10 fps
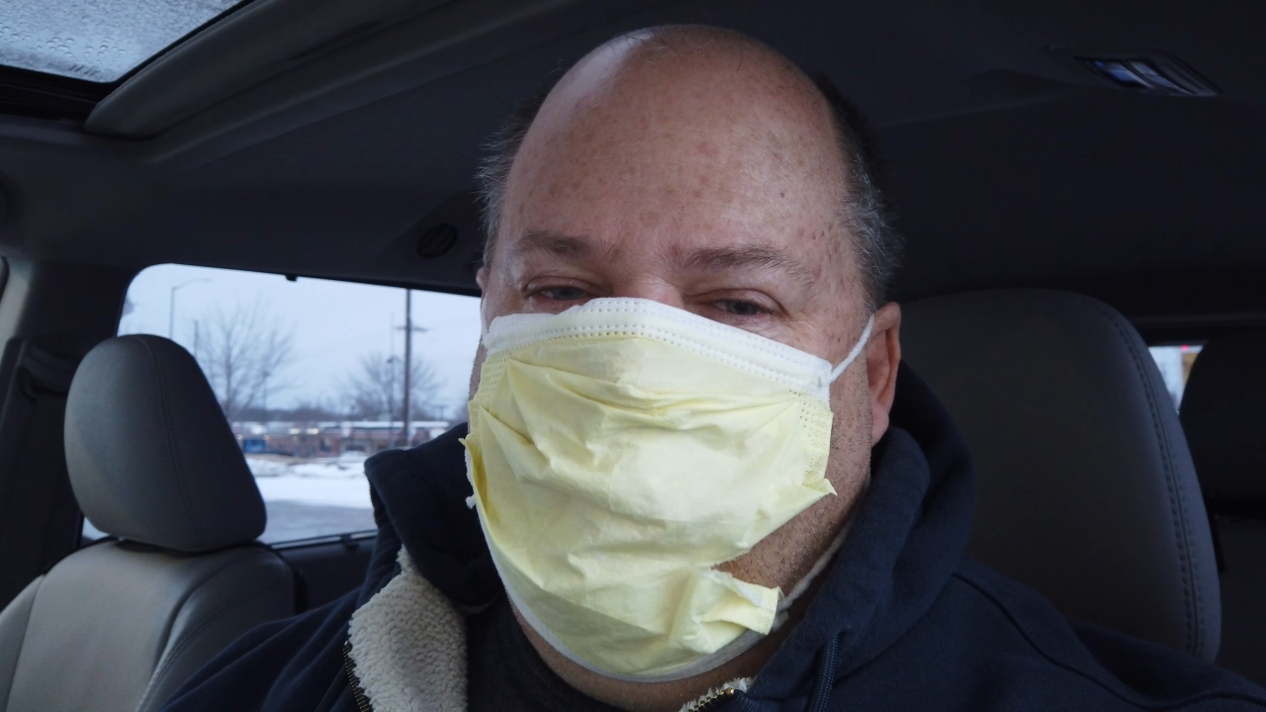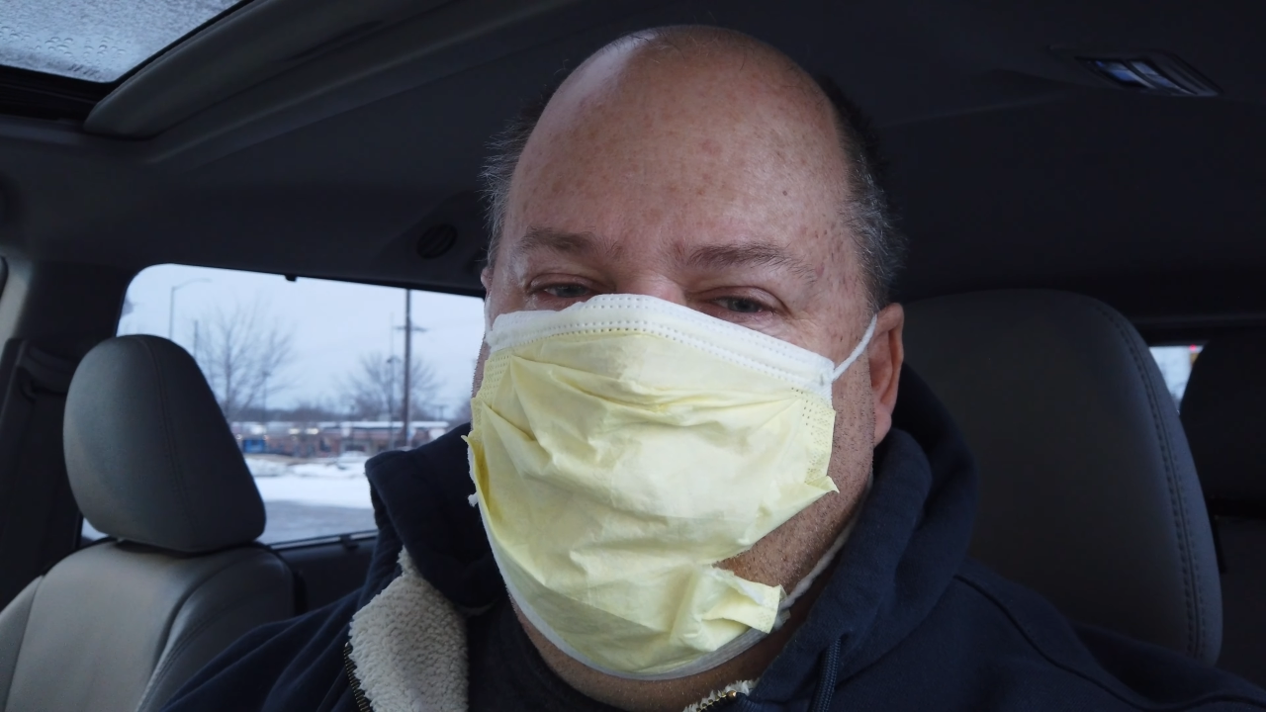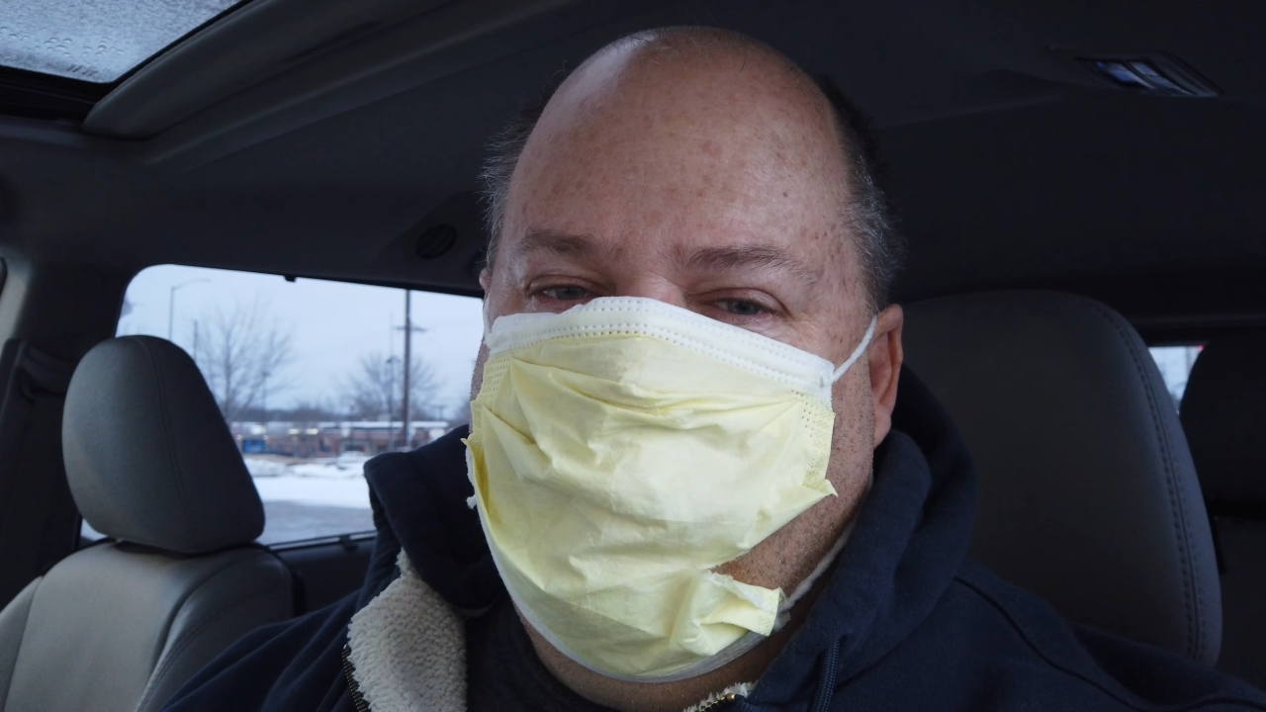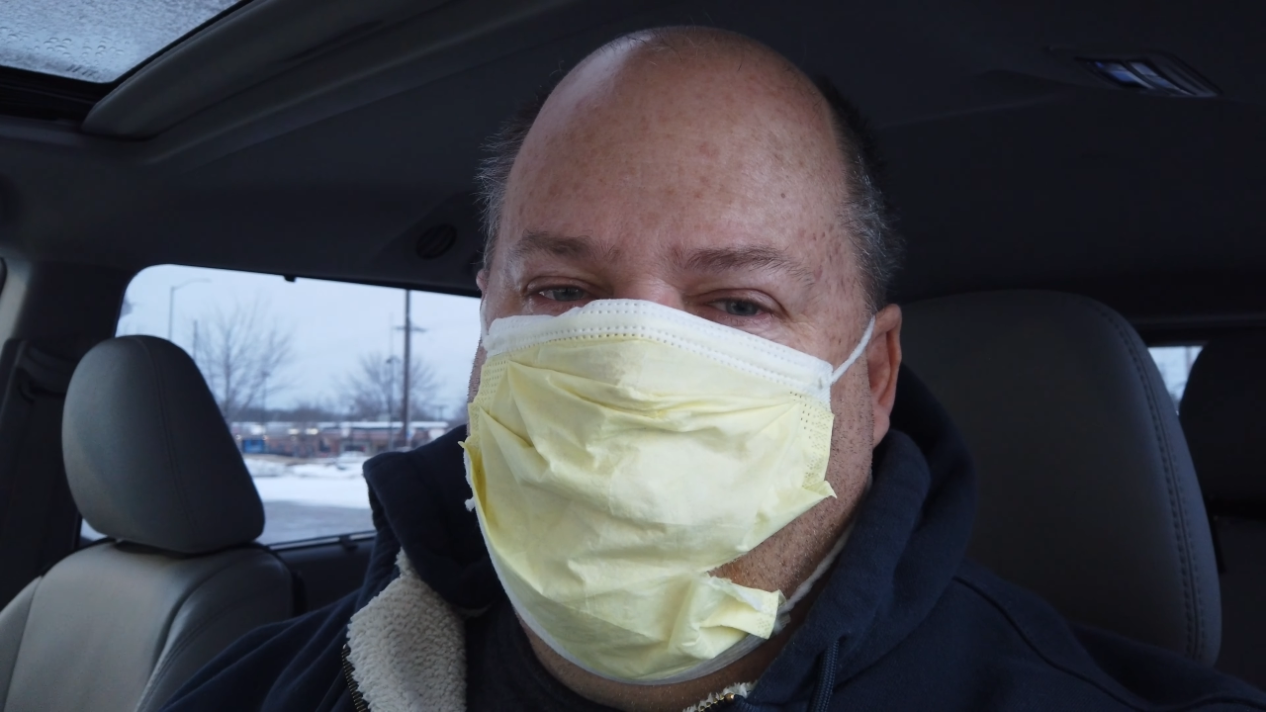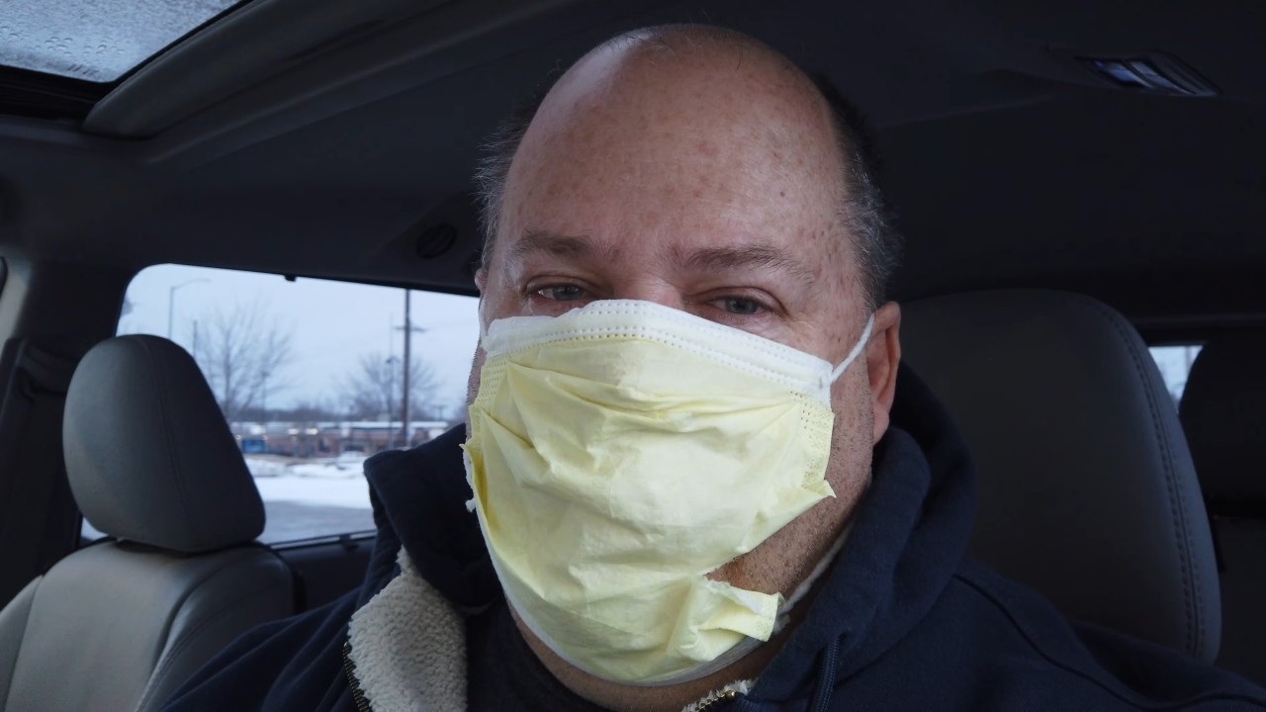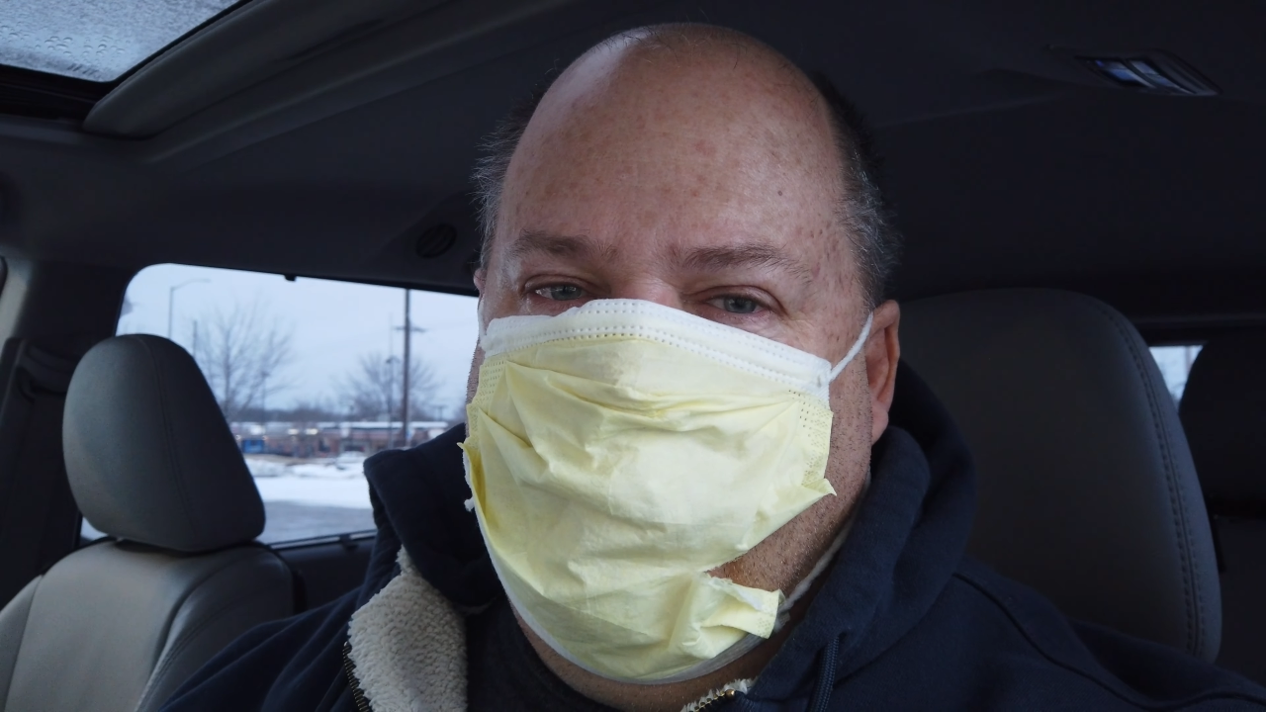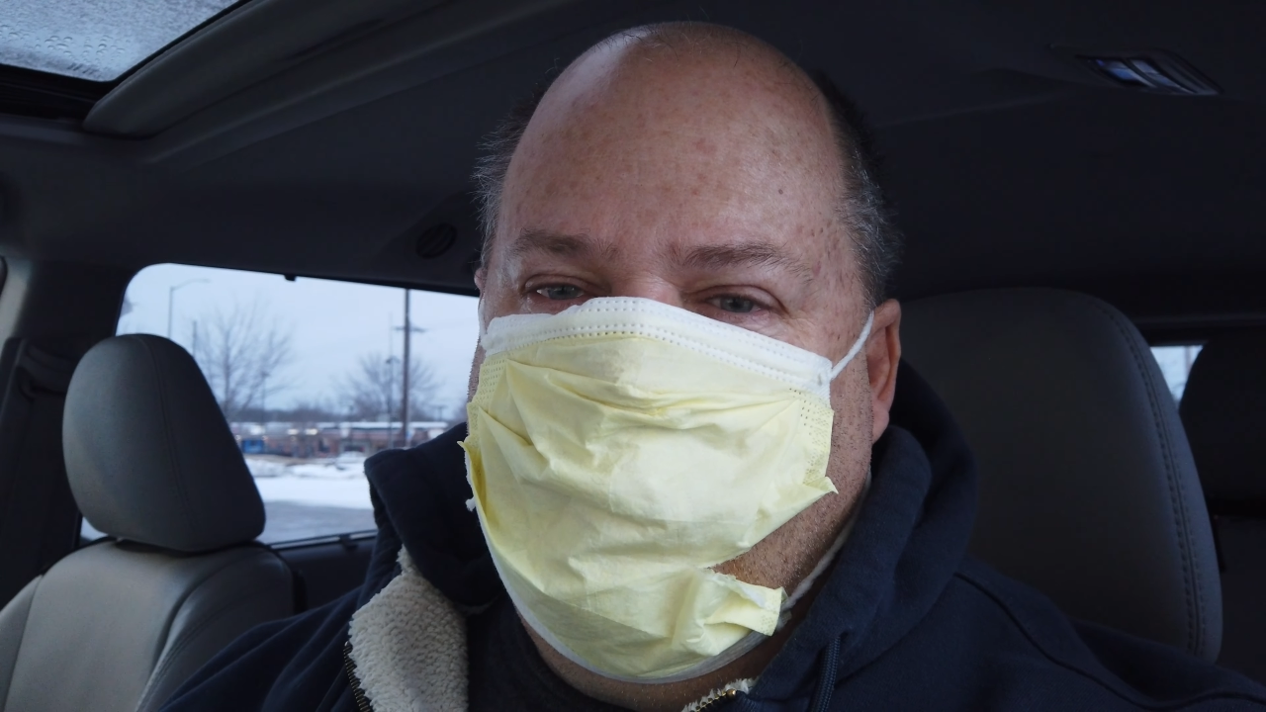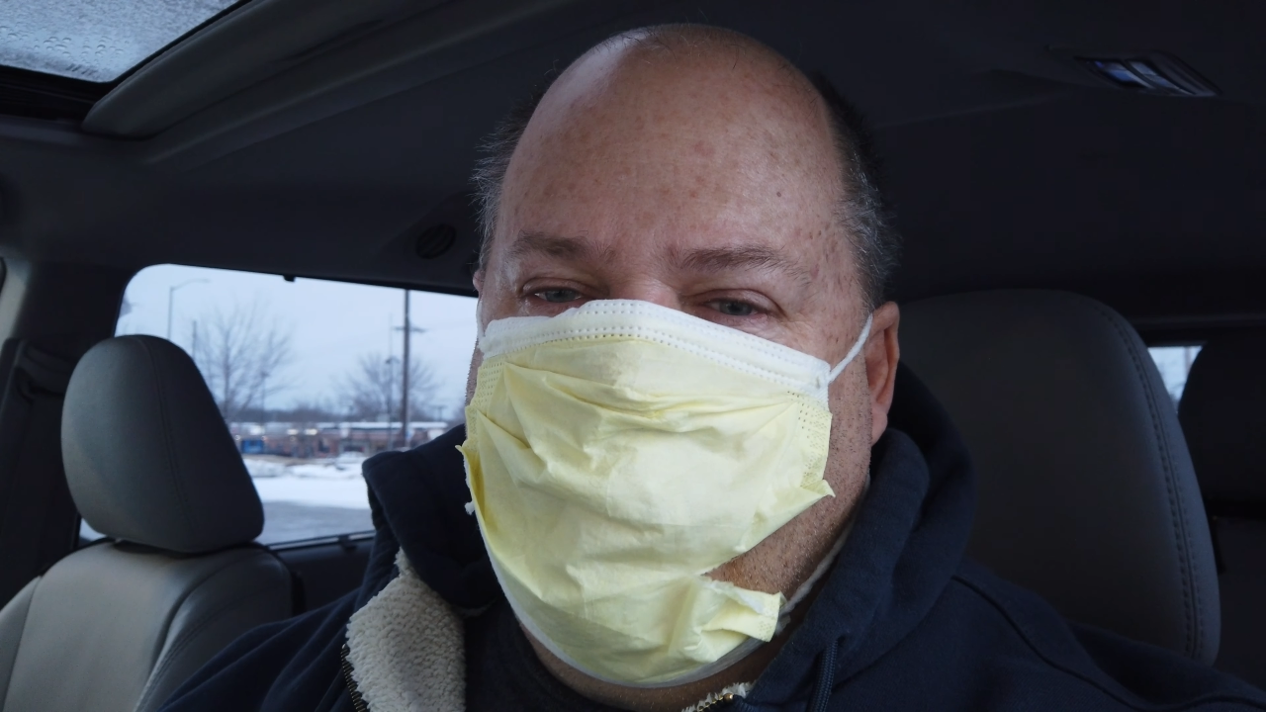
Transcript: she didn't feel right